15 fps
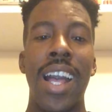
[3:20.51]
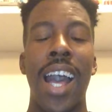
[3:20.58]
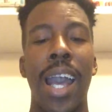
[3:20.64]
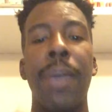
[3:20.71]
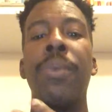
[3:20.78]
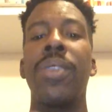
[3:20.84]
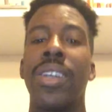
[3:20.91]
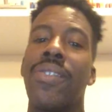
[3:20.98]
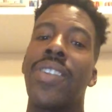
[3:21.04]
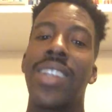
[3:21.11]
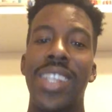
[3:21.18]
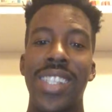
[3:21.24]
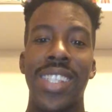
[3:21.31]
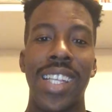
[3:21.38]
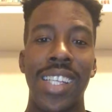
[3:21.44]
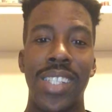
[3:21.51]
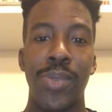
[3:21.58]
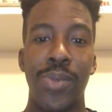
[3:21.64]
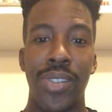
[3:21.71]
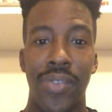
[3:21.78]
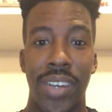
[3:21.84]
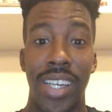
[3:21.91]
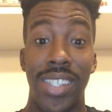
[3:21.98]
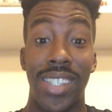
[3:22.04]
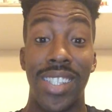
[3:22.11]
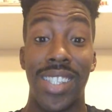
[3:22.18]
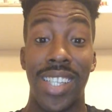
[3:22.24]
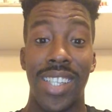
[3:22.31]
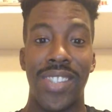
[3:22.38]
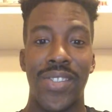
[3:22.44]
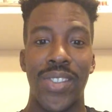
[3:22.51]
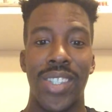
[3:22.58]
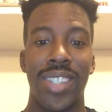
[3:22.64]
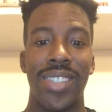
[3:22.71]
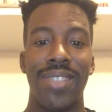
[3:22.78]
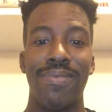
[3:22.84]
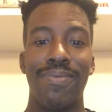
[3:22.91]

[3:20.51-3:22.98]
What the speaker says: I believe that this lesson was very successful.